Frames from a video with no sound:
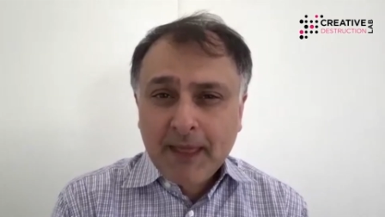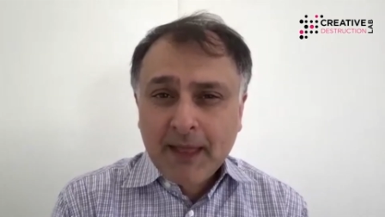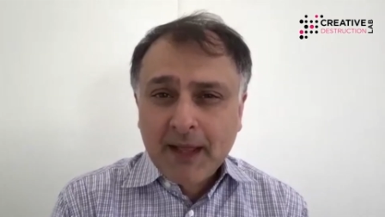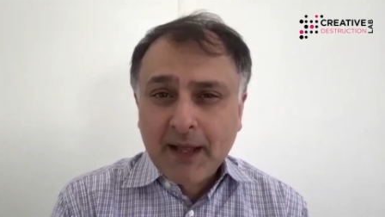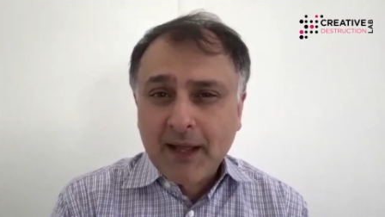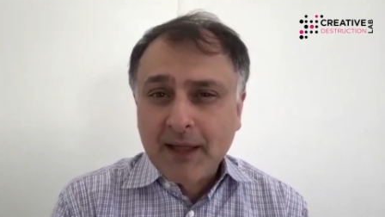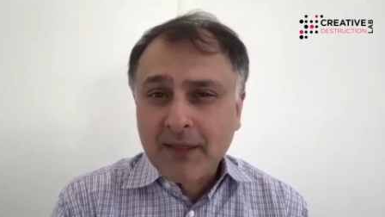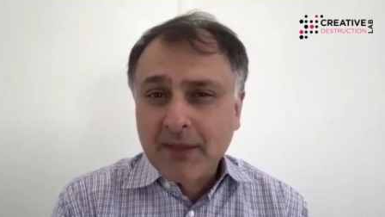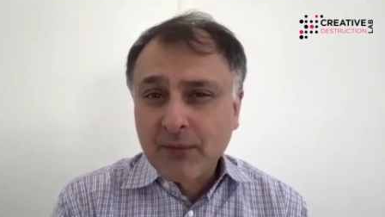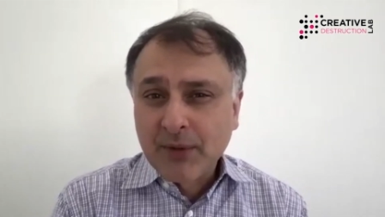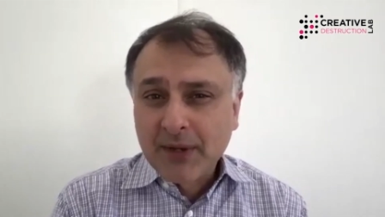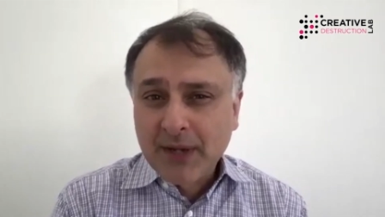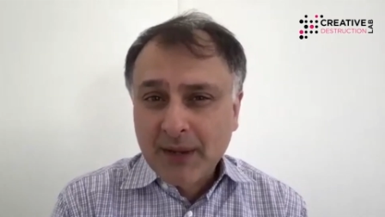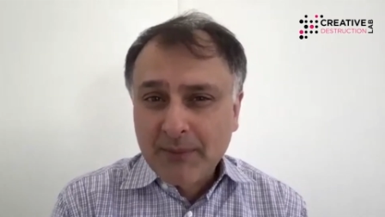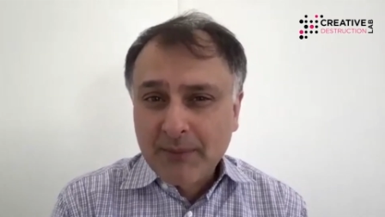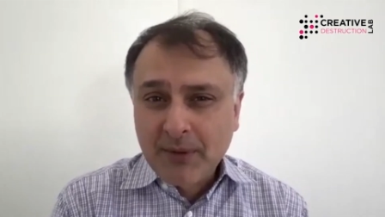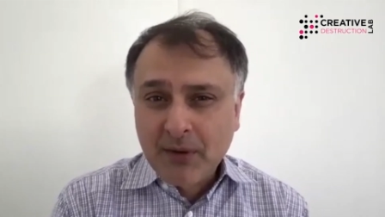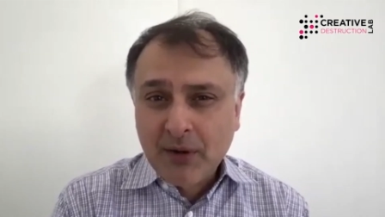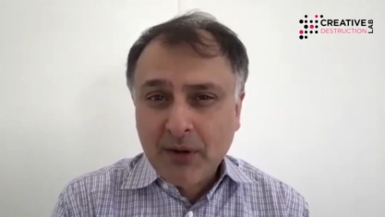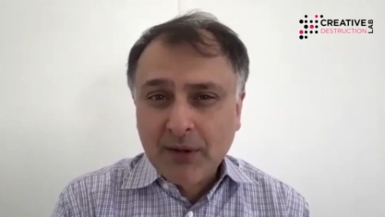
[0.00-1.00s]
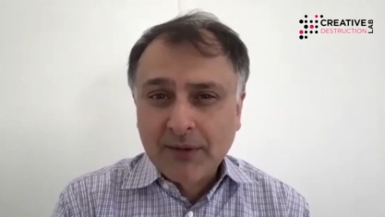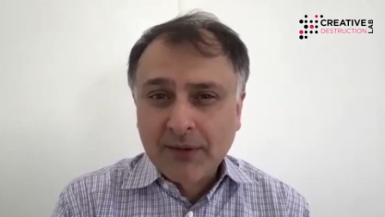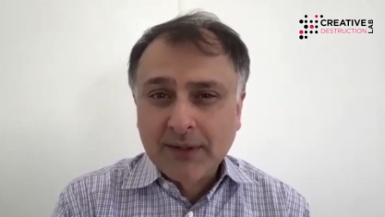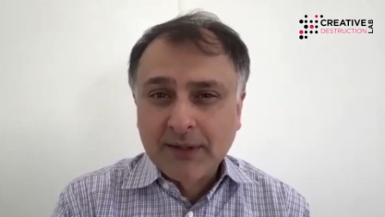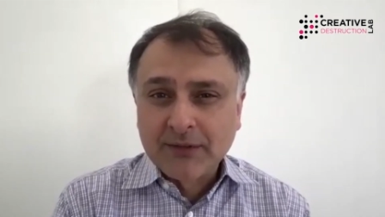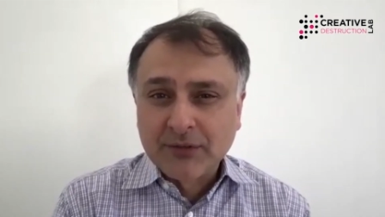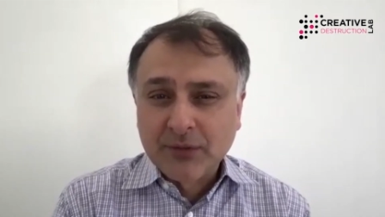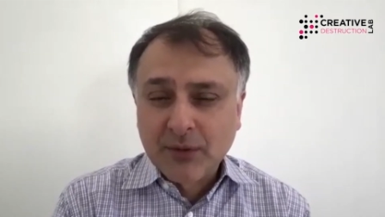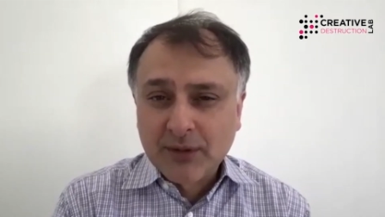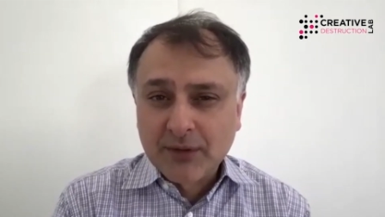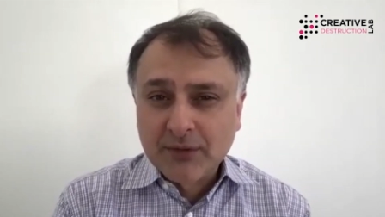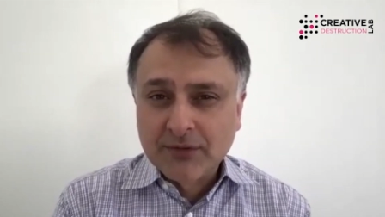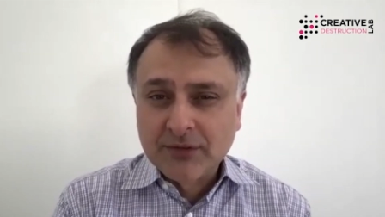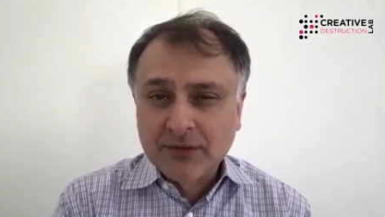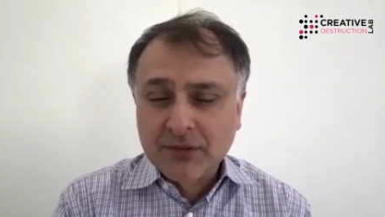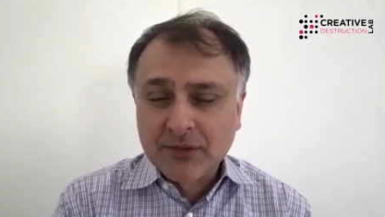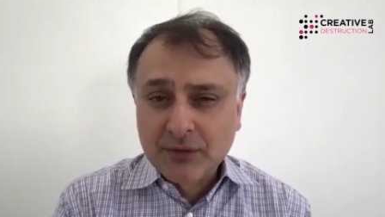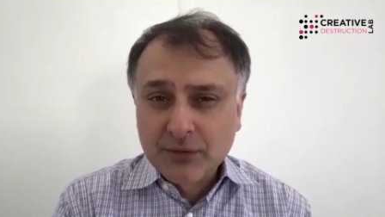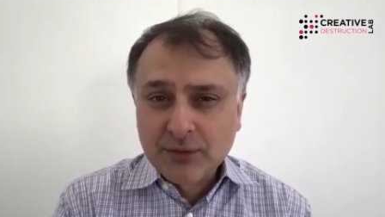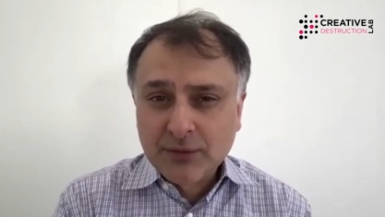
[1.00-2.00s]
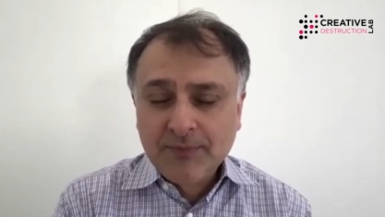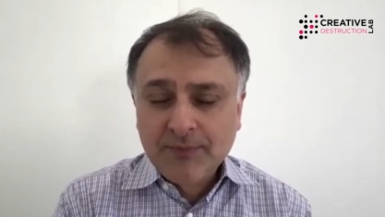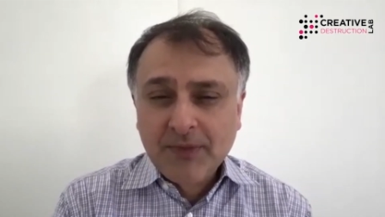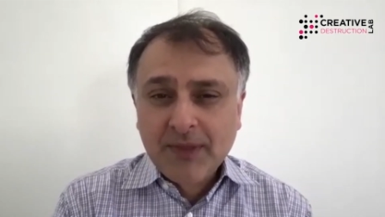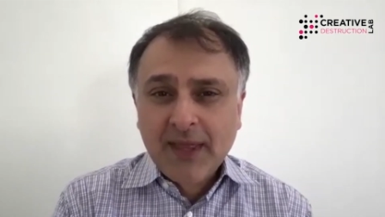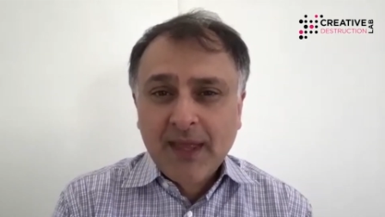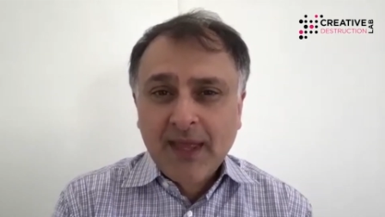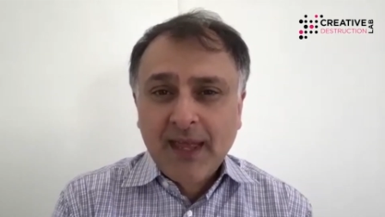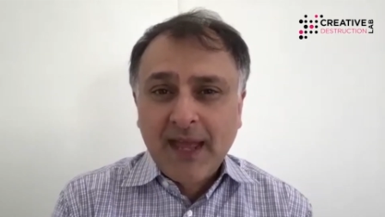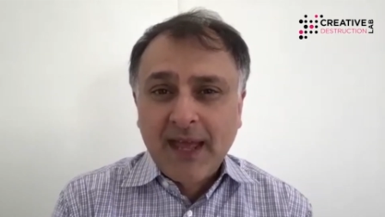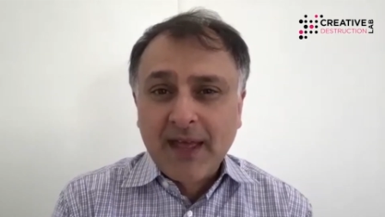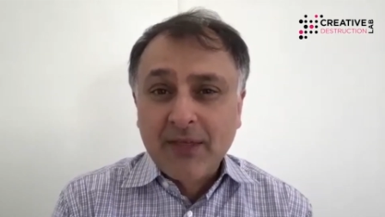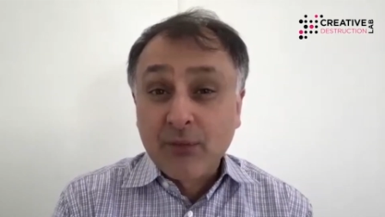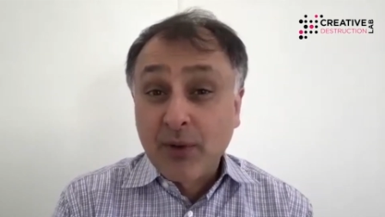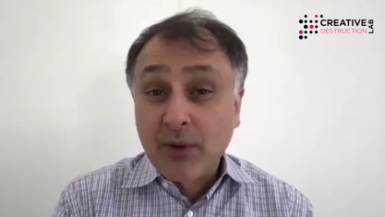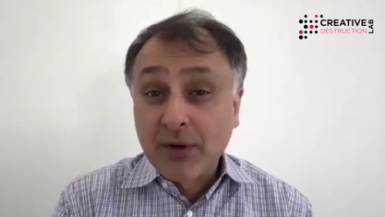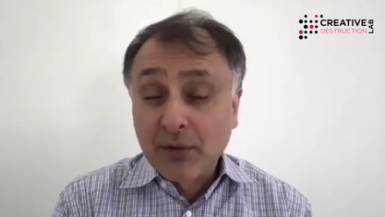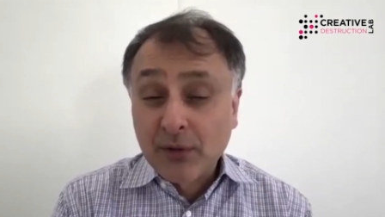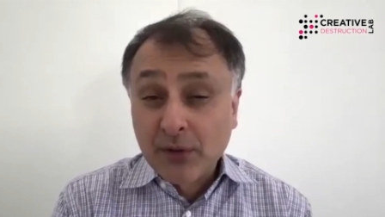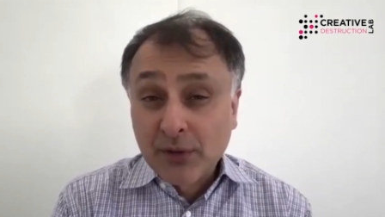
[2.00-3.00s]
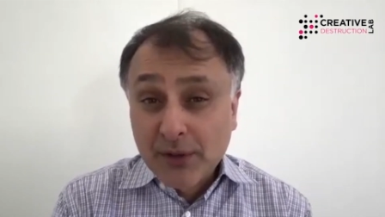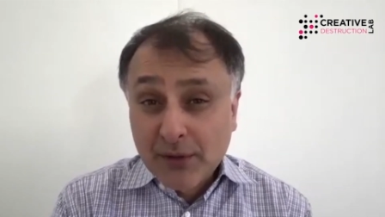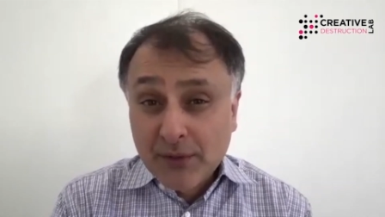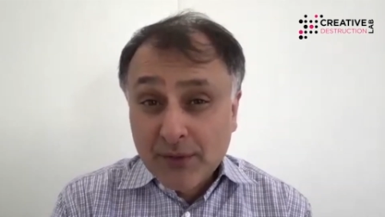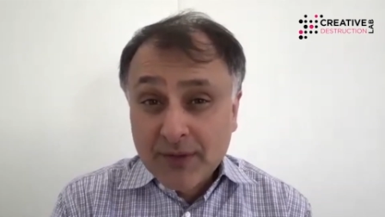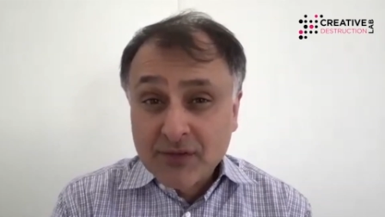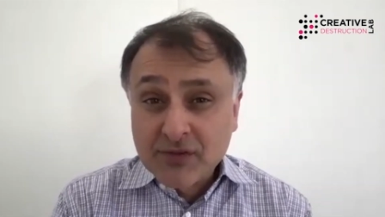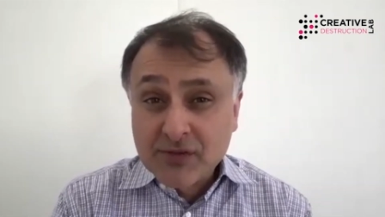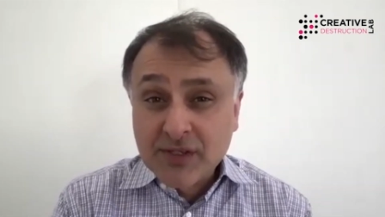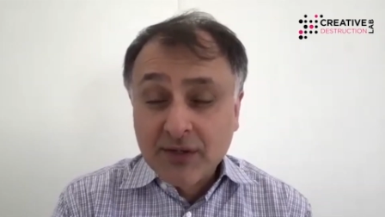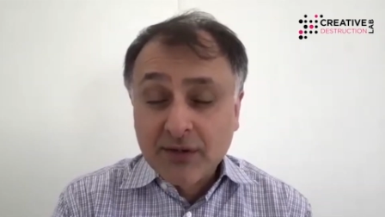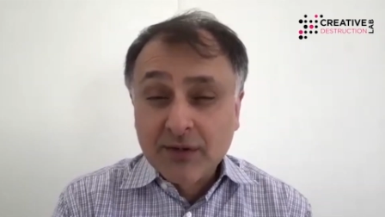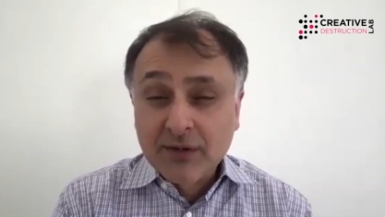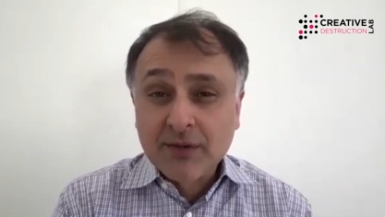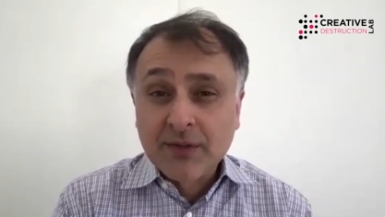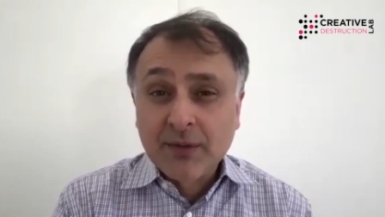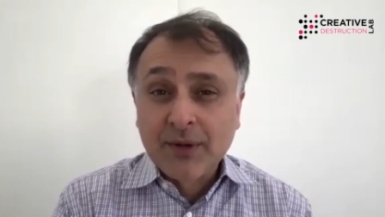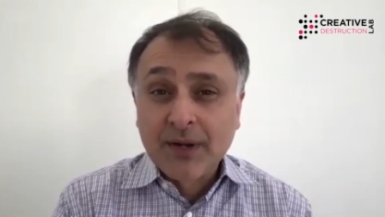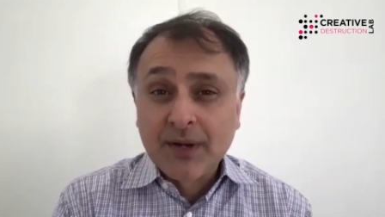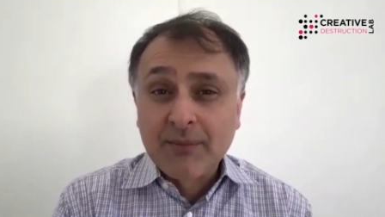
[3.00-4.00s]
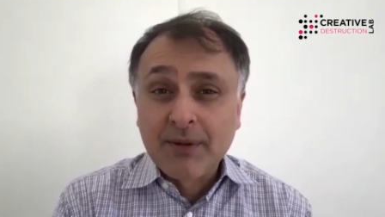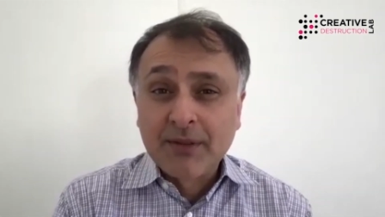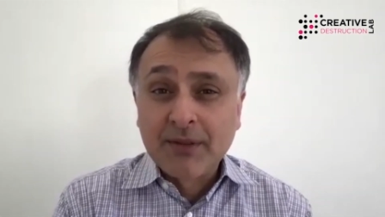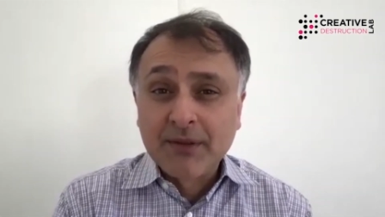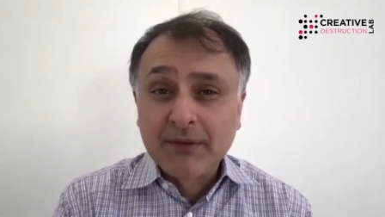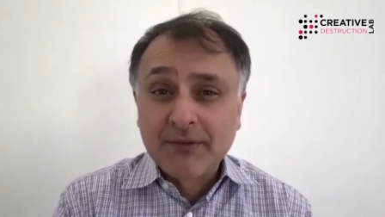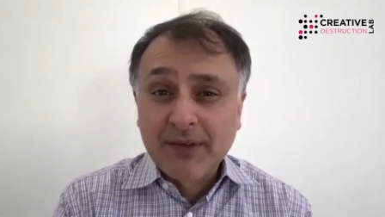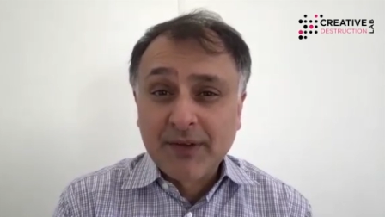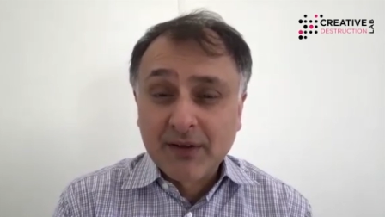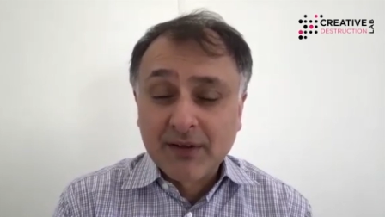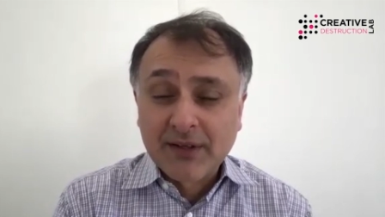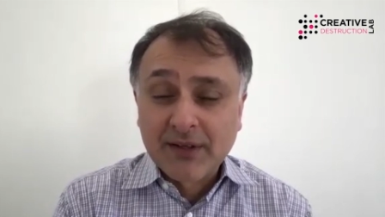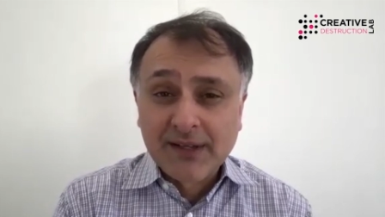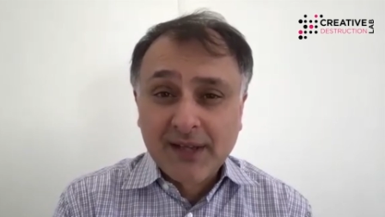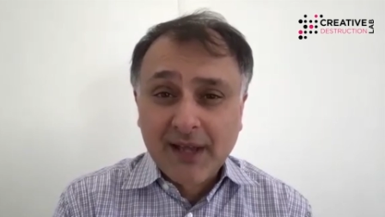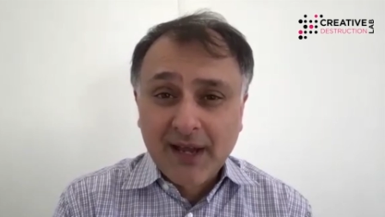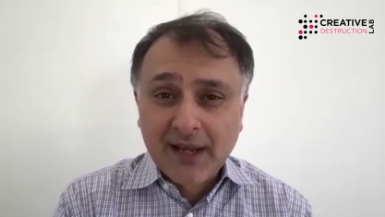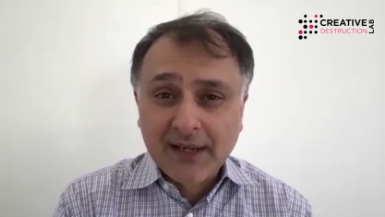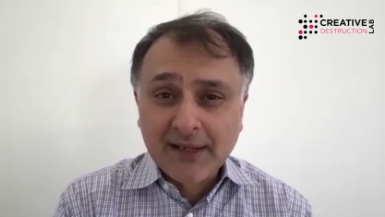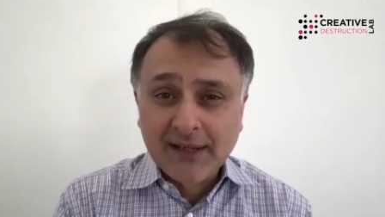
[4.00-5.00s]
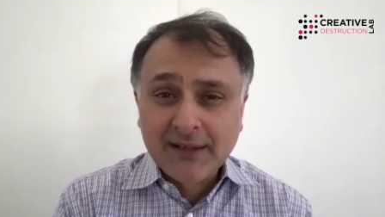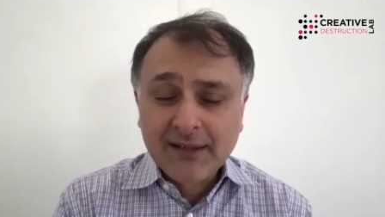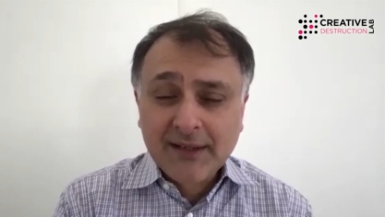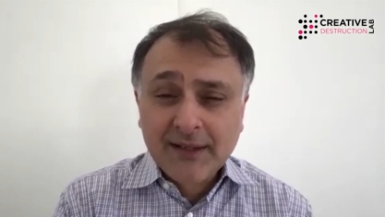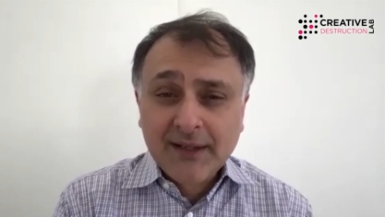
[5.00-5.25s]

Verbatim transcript: uh, that went up on the Soyuz 2 and the one earlier this year that went up on the Falcon 9,